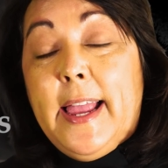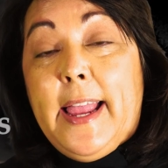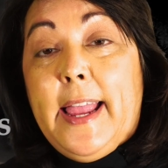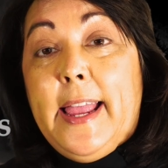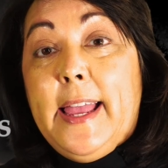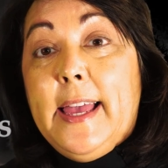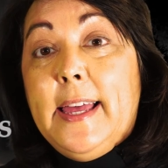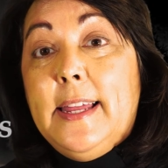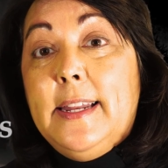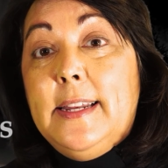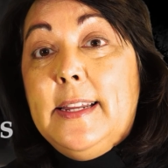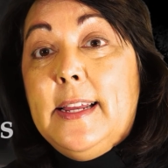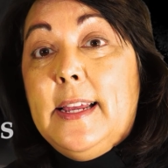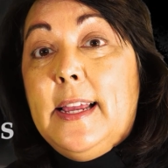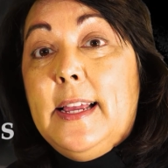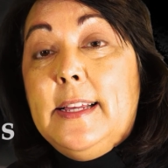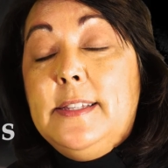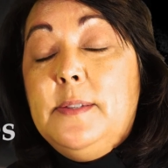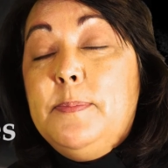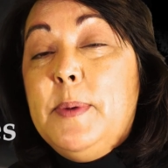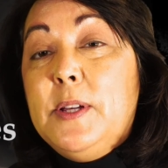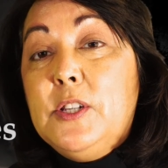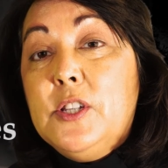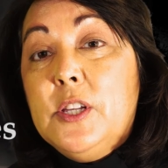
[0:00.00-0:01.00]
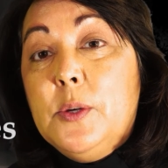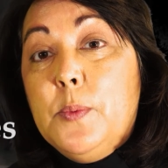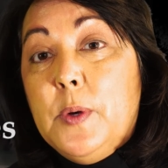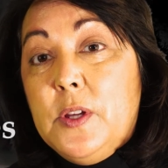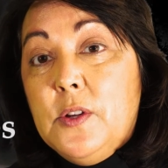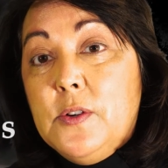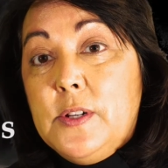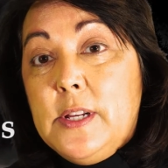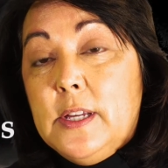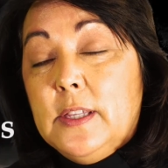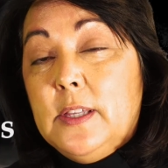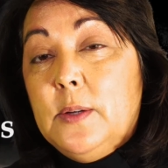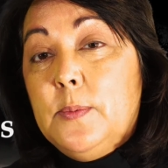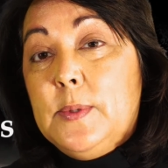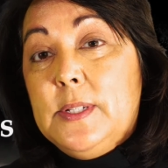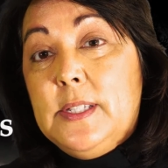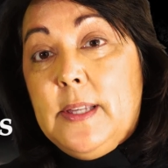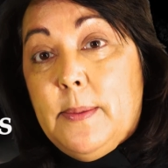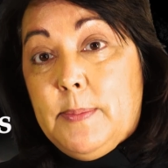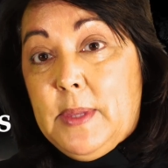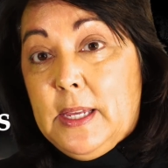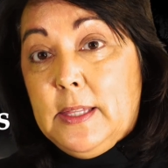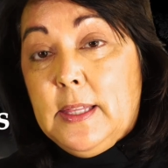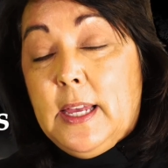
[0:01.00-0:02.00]
And especially when you're dealing with
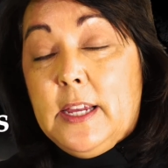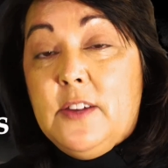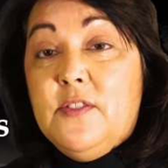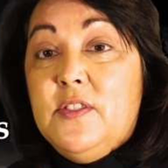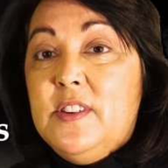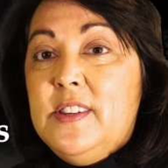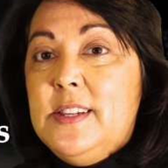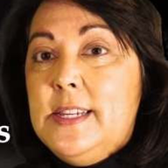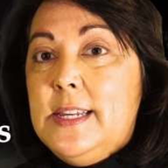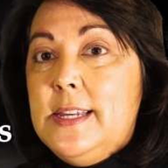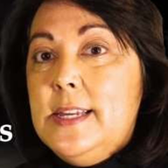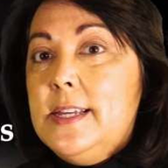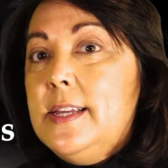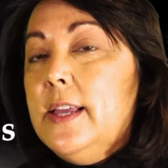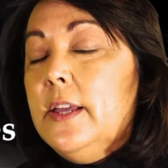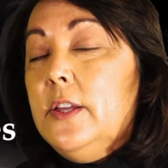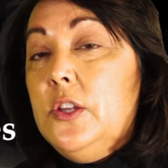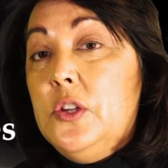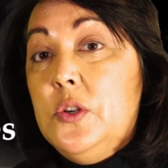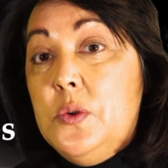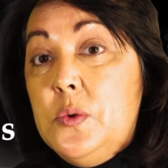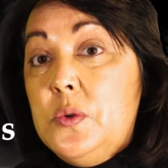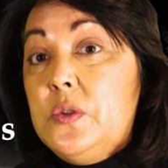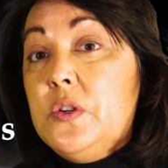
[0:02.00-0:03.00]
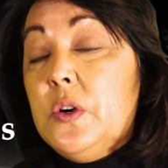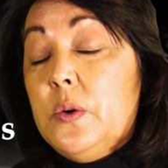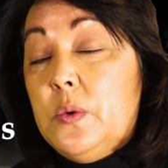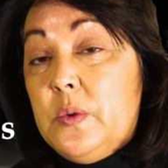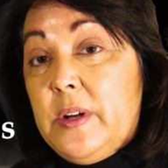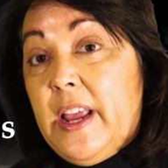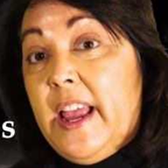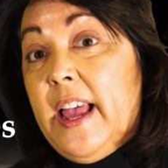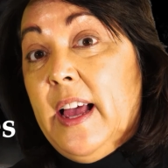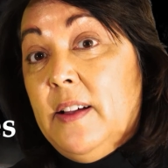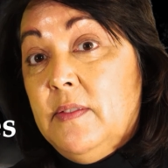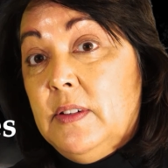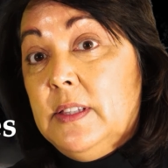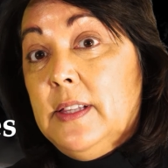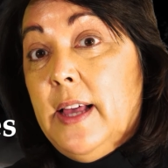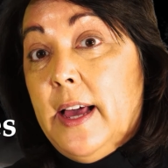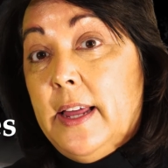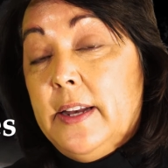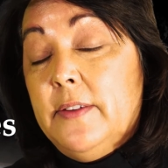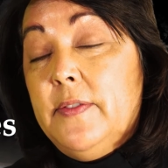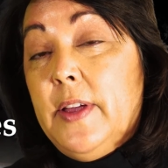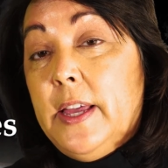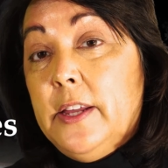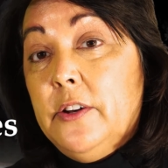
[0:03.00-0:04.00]
something like fatigue, you don't have a
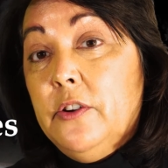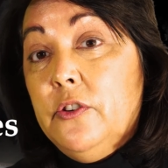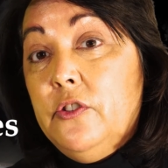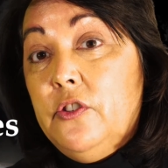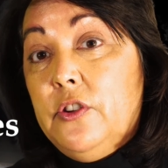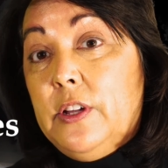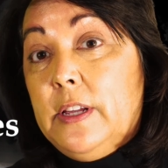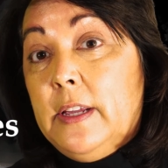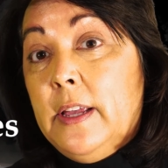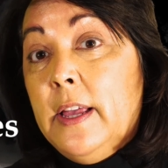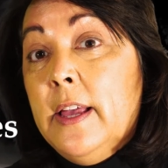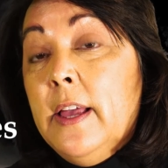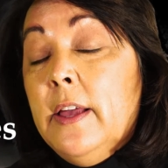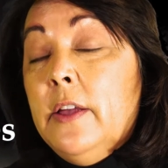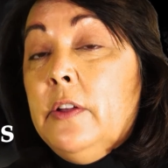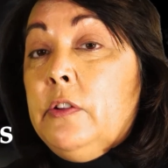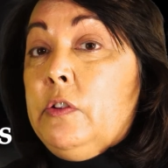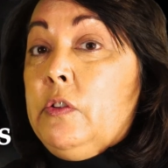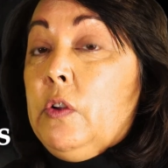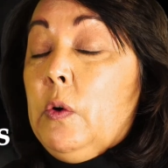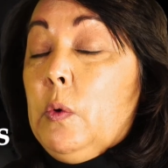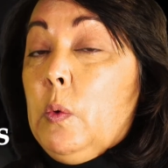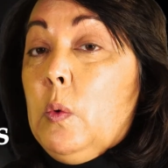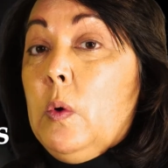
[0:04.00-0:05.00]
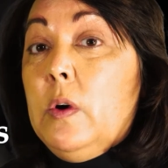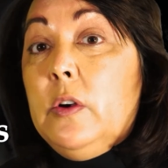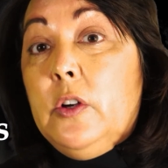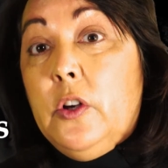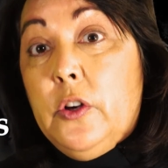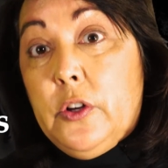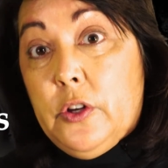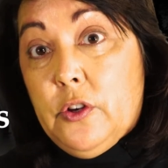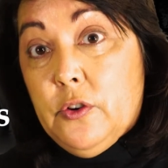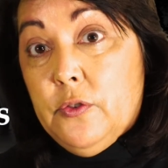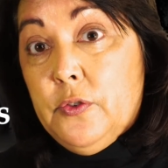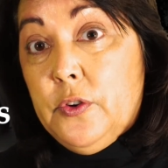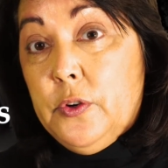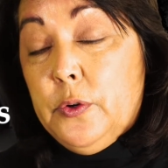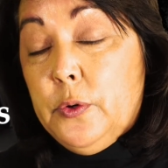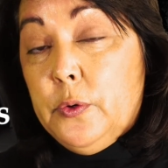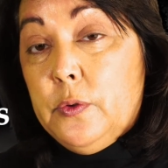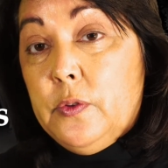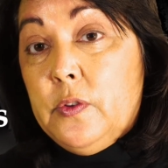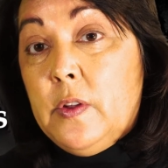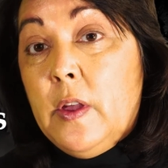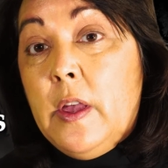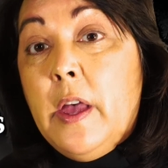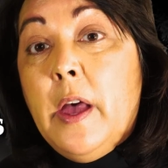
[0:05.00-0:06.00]
lot of energy. So cook your
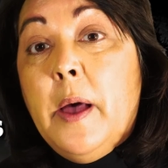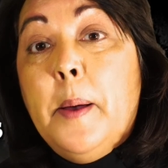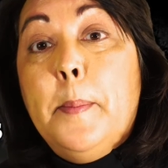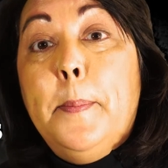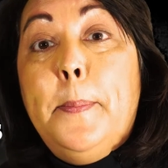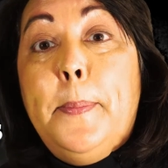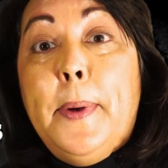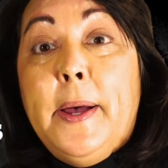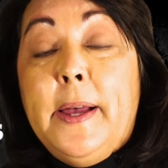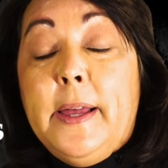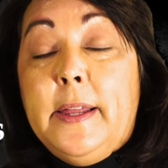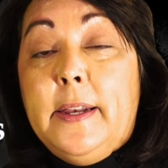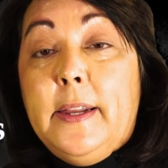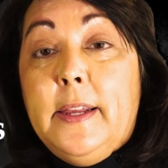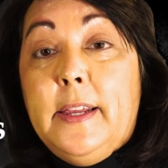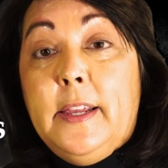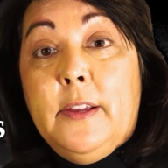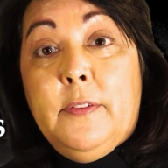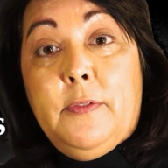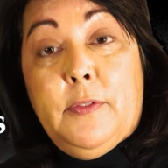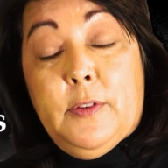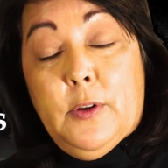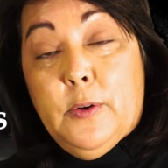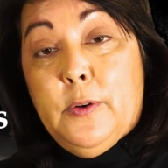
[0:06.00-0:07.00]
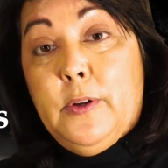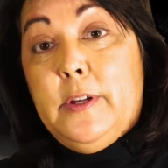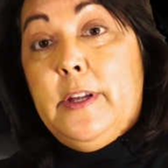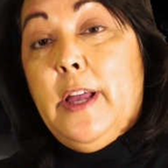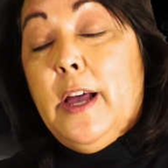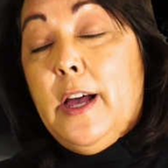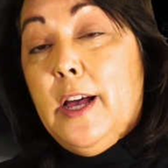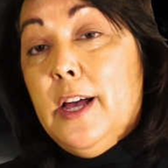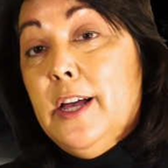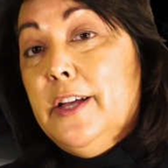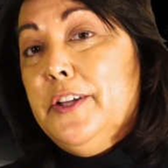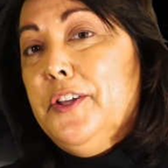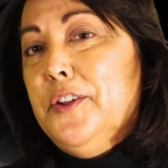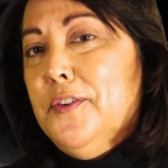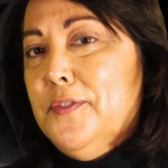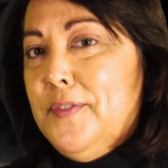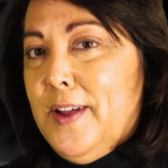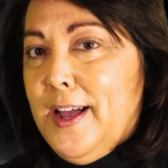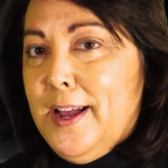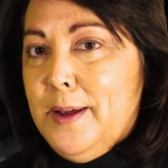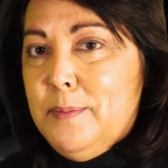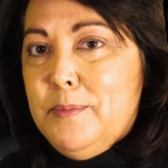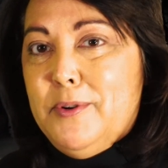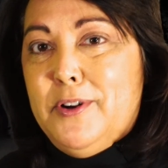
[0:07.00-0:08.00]
foods. But if you're young, you're
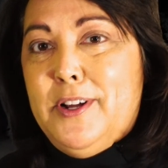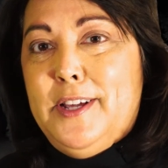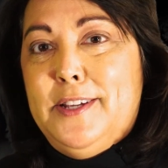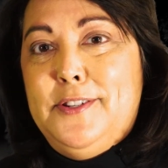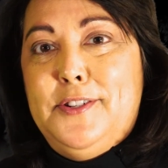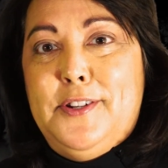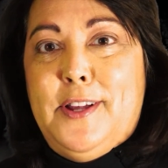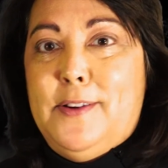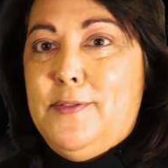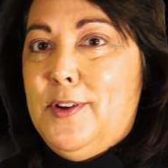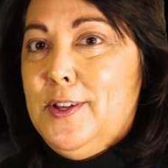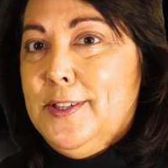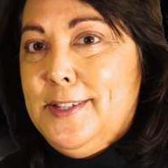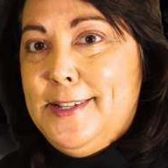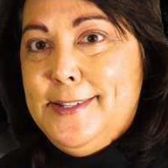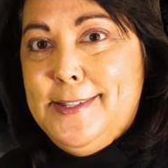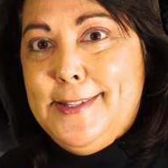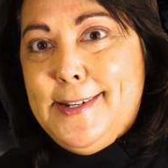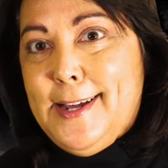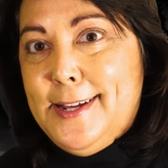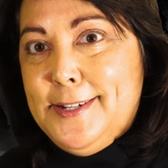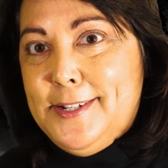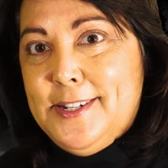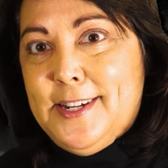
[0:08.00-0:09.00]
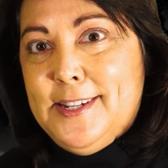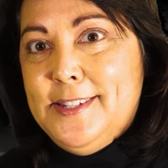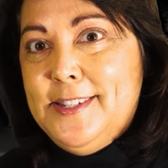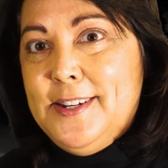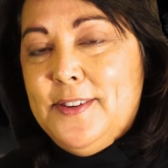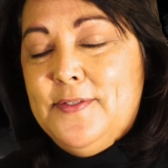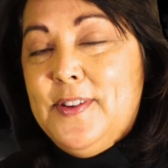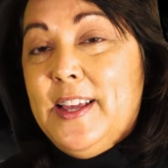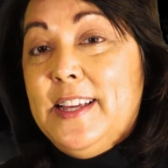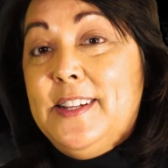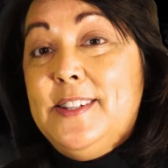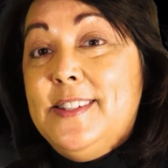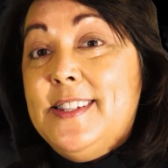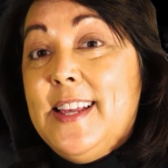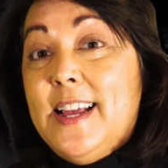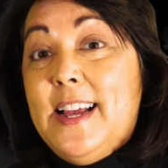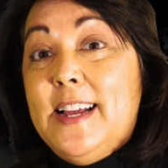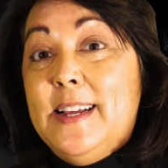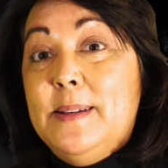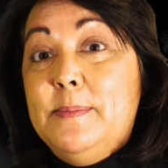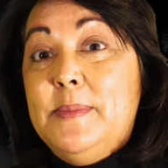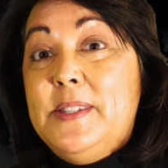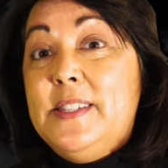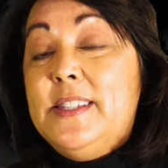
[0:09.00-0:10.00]
vibrant, you have all these digestive
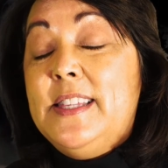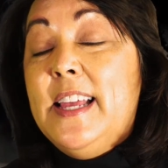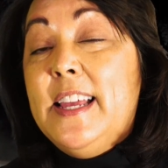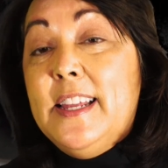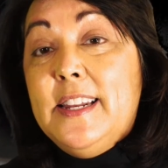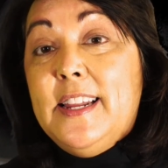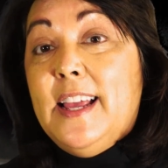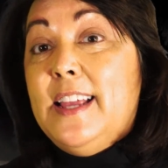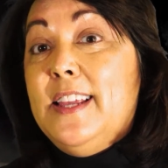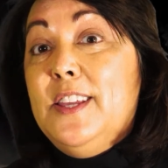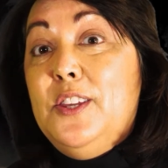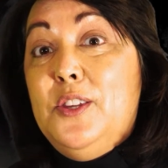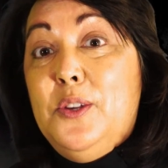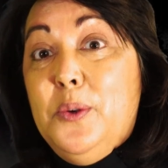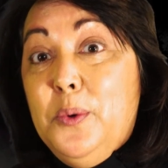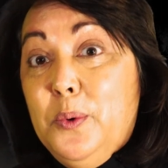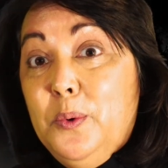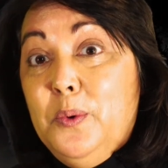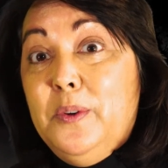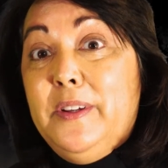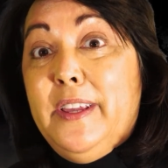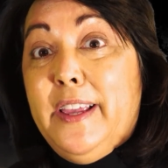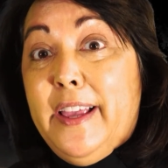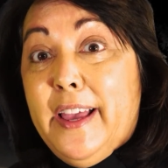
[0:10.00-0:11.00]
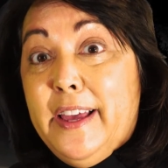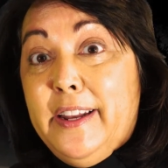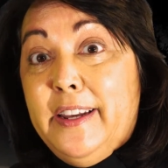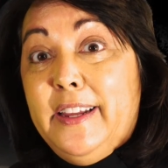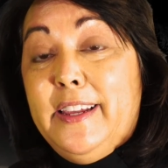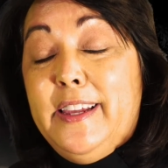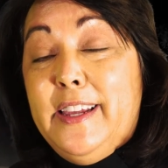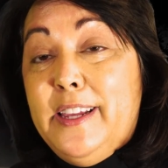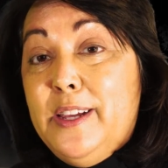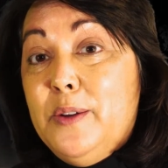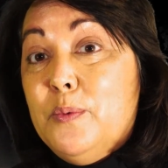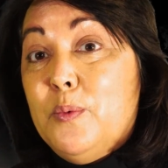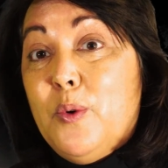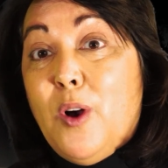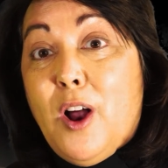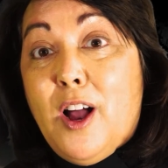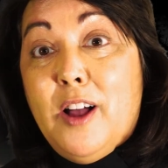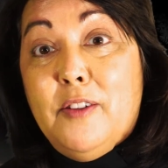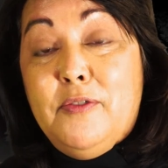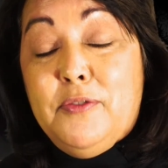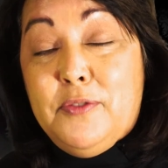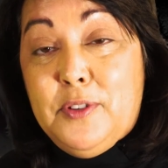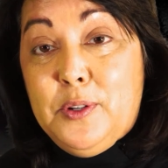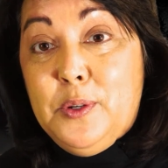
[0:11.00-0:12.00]
enzymes, then you can eat
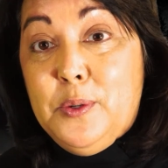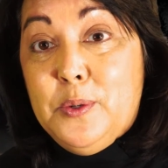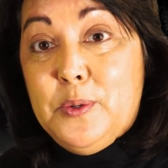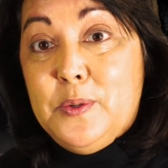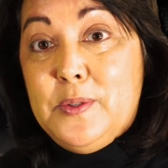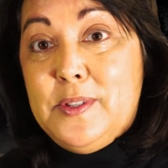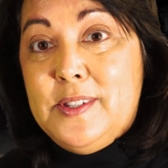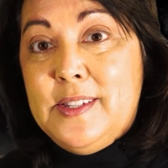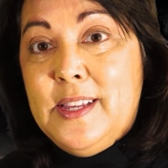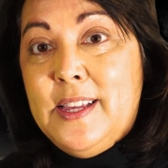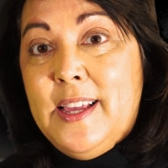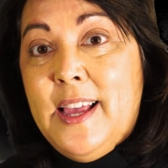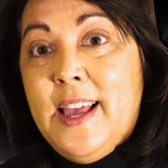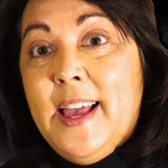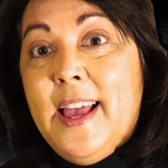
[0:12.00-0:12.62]
raw foods.